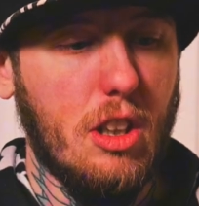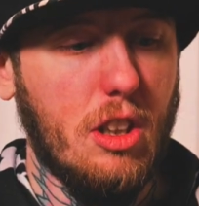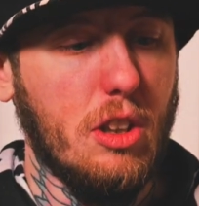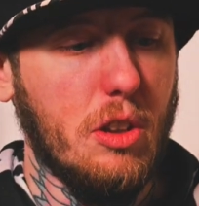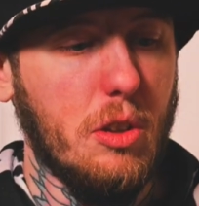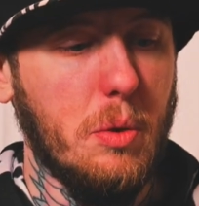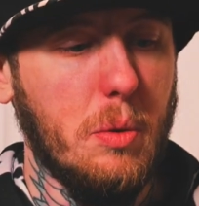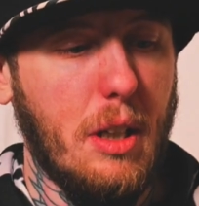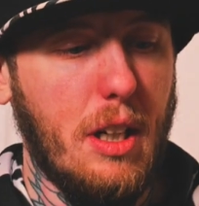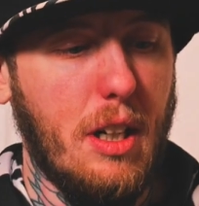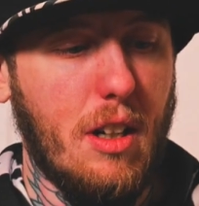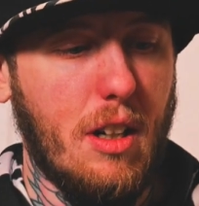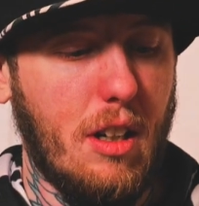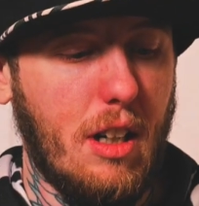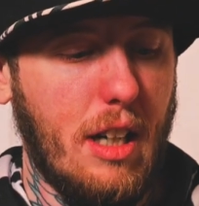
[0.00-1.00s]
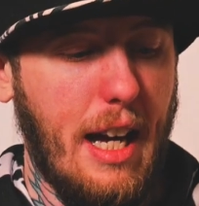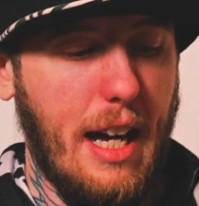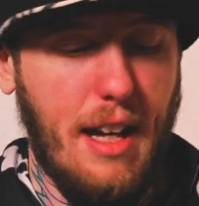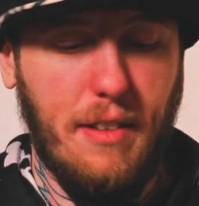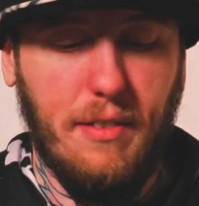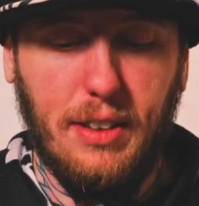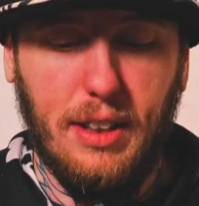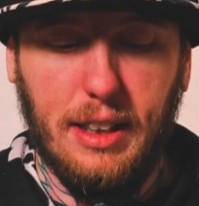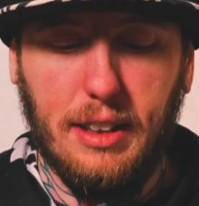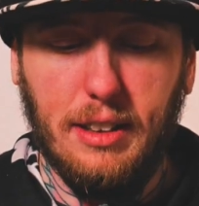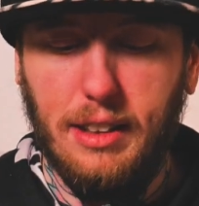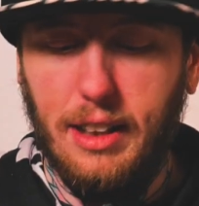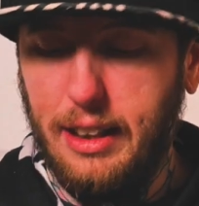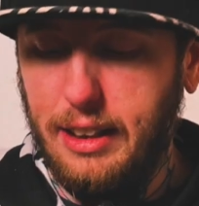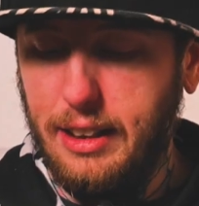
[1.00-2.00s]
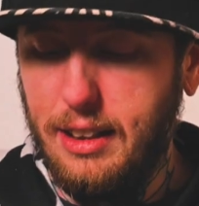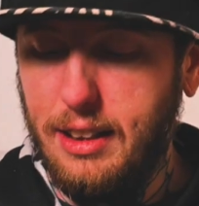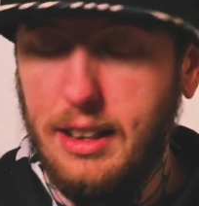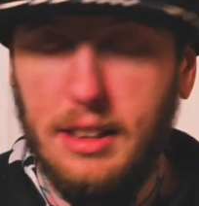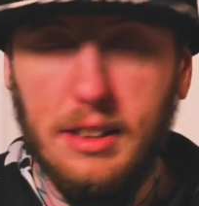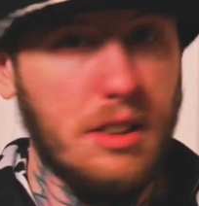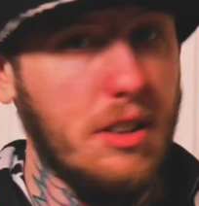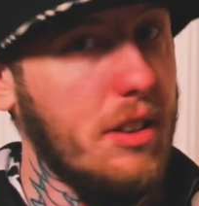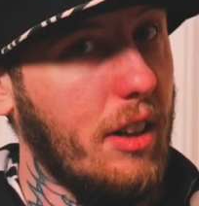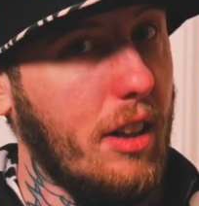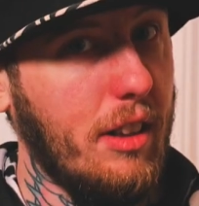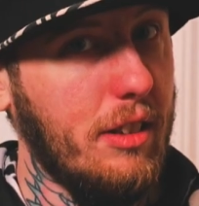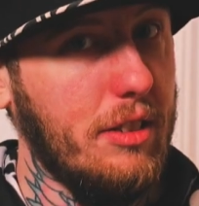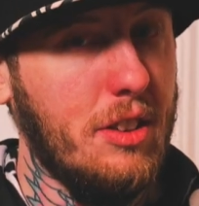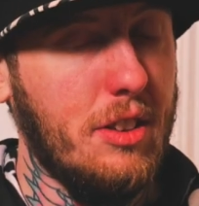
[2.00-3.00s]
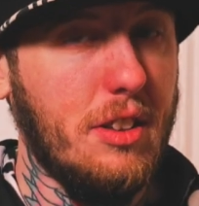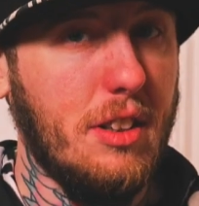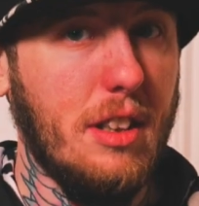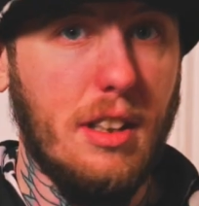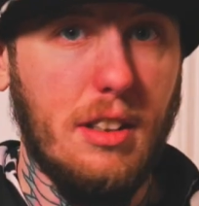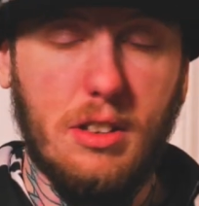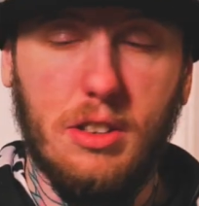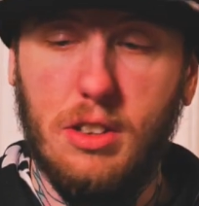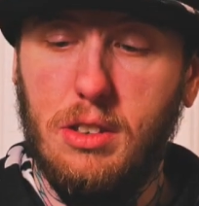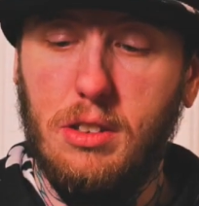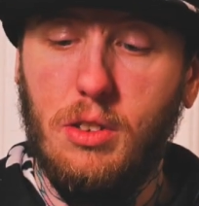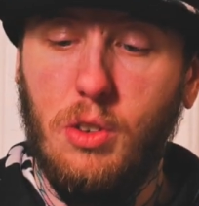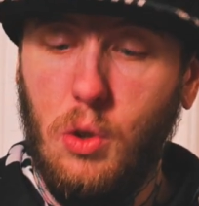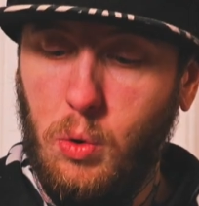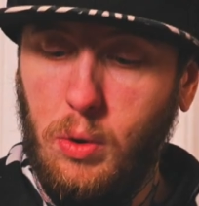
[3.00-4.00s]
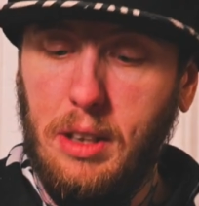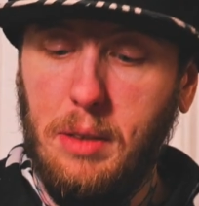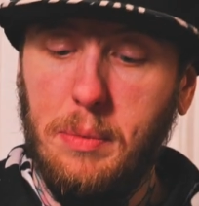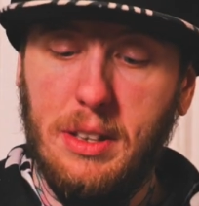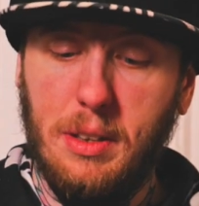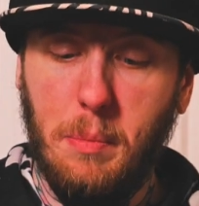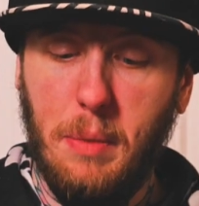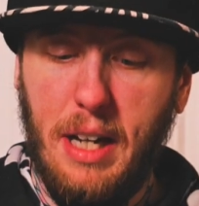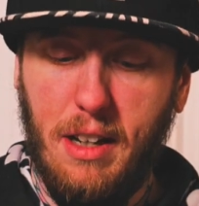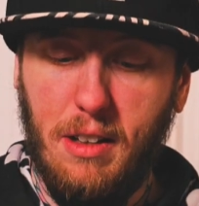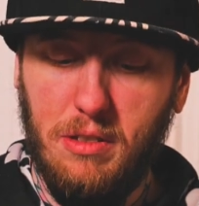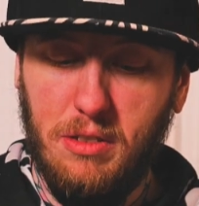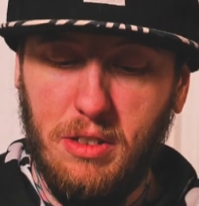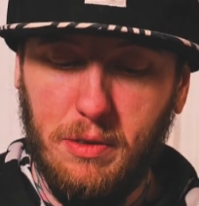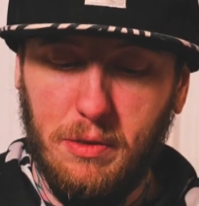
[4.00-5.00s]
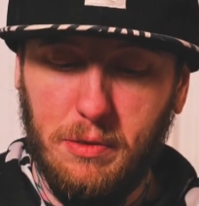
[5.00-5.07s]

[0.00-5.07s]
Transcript: you are having like these thoughts, these dreams about.